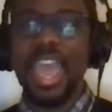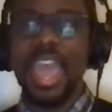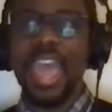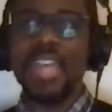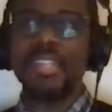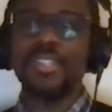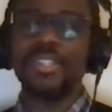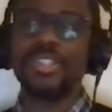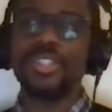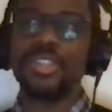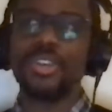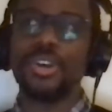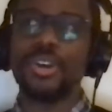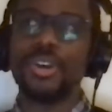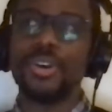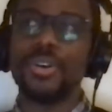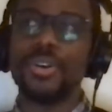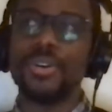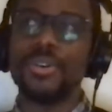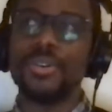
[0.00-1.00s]
And
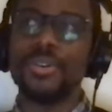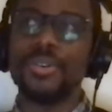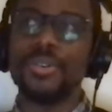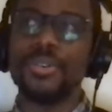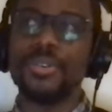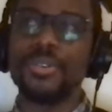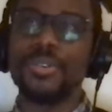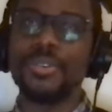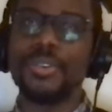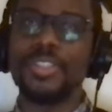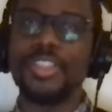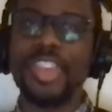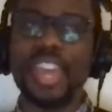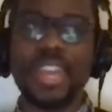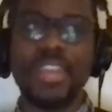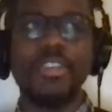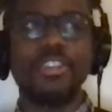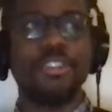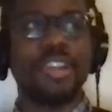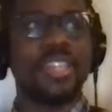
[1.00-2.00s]
so
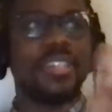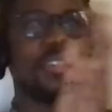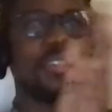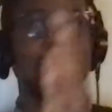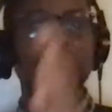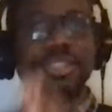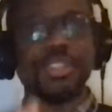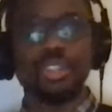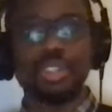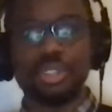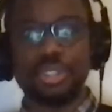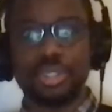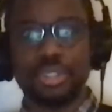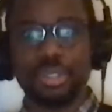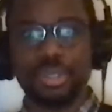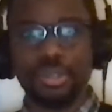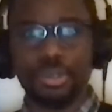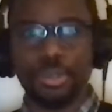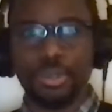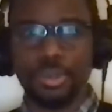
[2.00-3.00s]
then it transitions
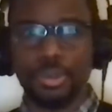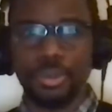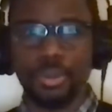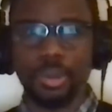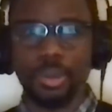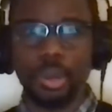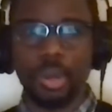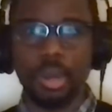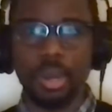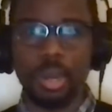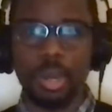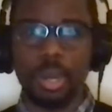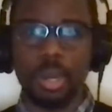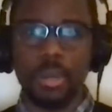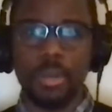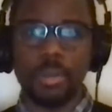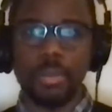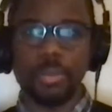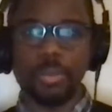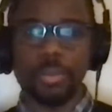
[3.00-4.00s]
to
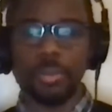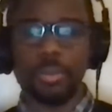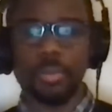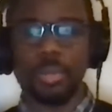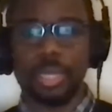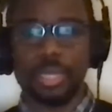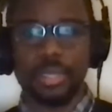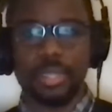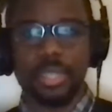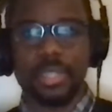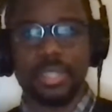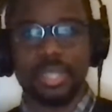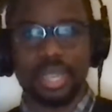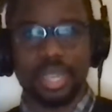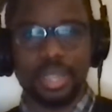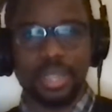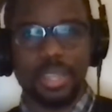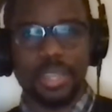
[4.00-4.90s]
oh well, it's a,